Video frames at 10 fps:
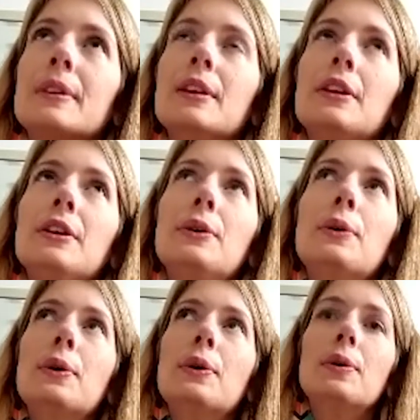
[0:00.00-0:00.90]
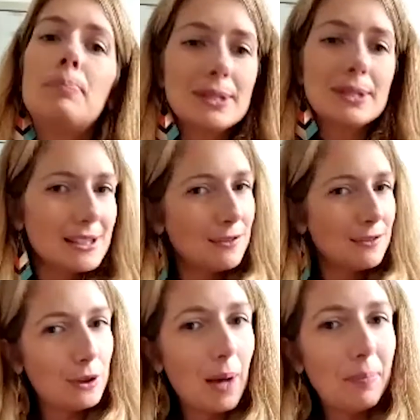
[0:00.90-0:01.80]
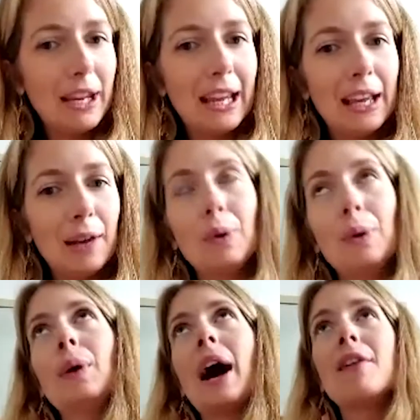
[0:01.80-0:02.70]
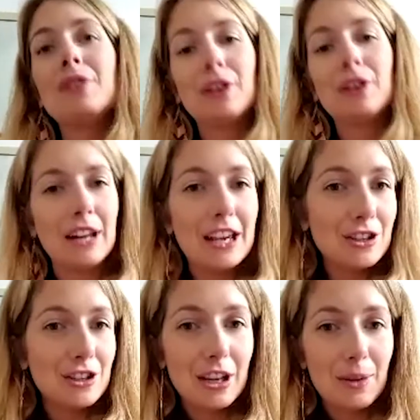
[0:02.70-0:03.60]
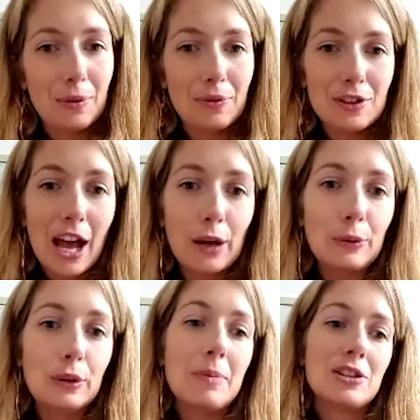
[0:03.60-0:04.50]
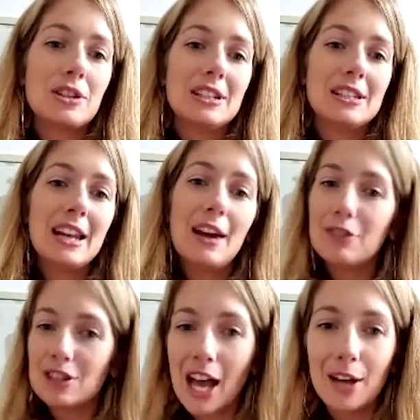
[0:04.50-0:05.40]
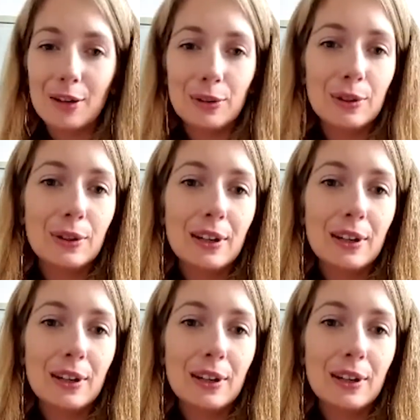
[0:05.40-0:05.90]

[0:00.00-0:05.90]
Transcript: your bosses of your company will have a good relationship with the channel commissioners, and every channel